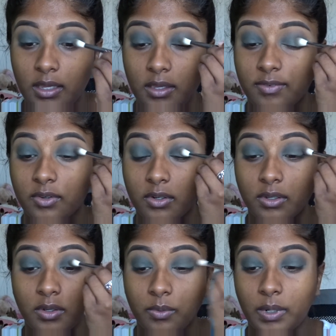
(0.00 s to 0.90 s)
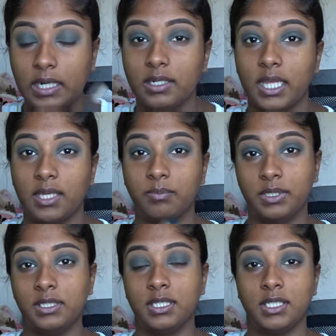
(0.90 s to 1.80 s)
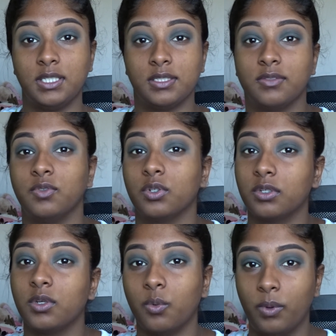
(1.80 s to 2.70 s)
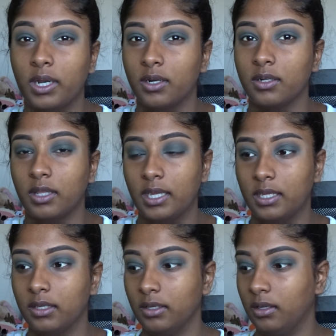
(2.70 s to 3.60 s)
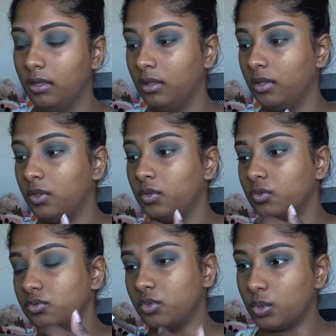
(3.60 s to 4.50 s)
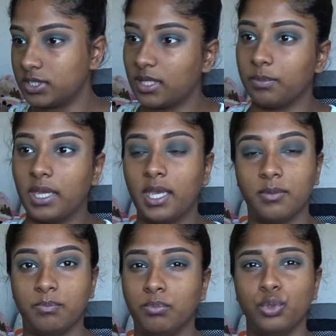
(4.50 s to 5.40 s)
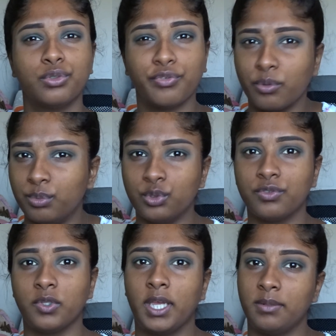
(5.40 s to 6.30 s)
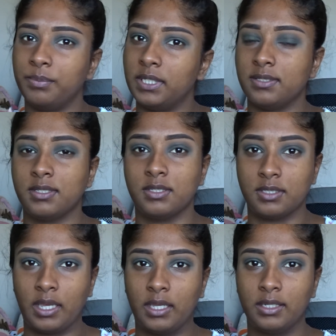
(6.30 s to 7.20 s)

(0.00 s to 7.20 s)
if you're gonna wear like bindis, if you're gonna wear like those type of beautiful headpieces that